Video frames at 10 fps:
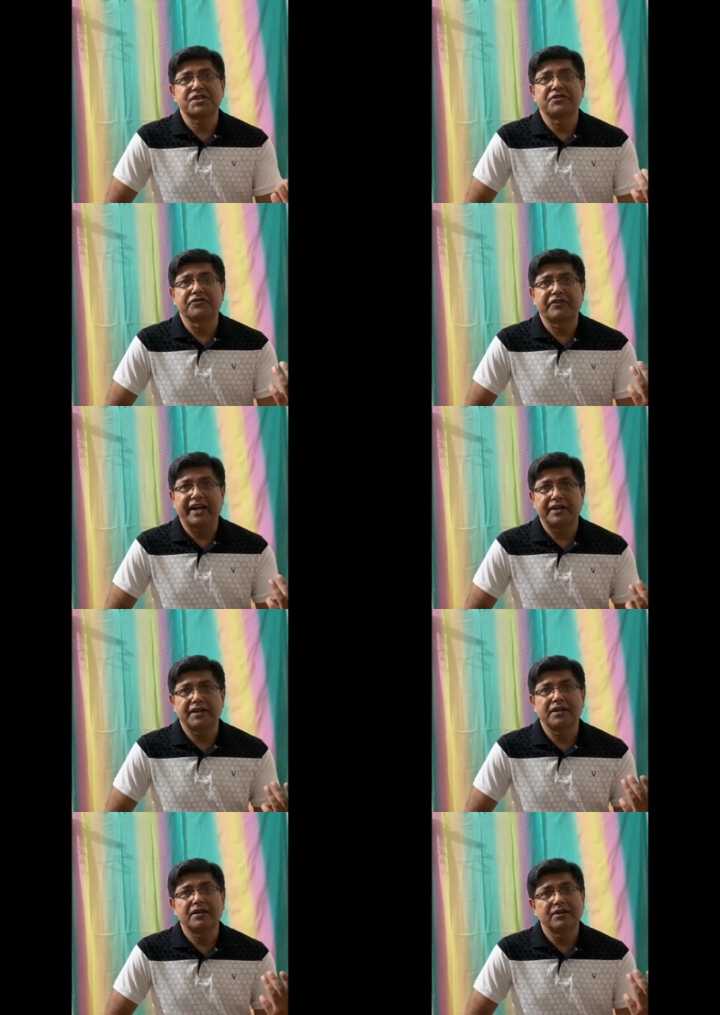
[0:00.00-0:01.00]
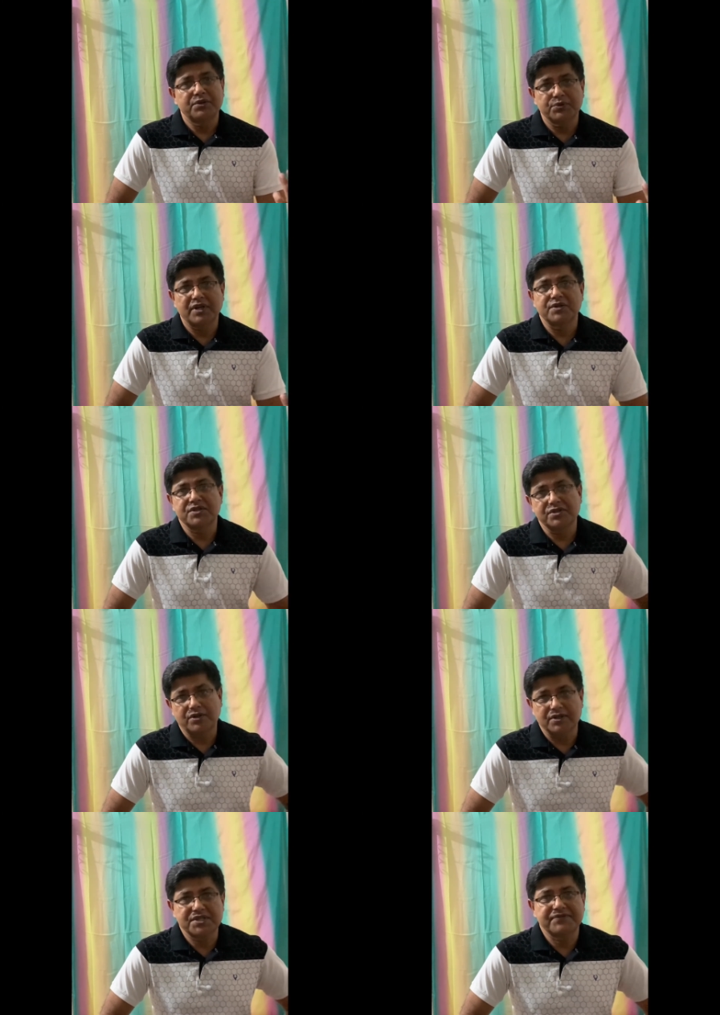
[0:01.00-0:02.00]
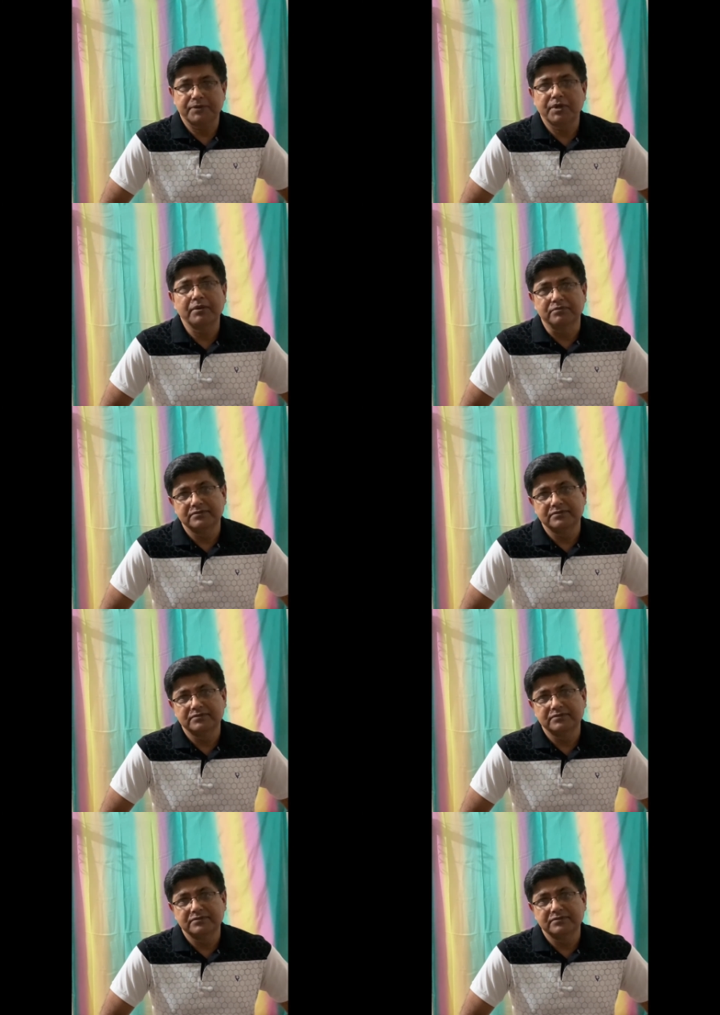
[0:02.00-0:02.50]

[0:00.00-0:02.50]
of getting $2,000 from him.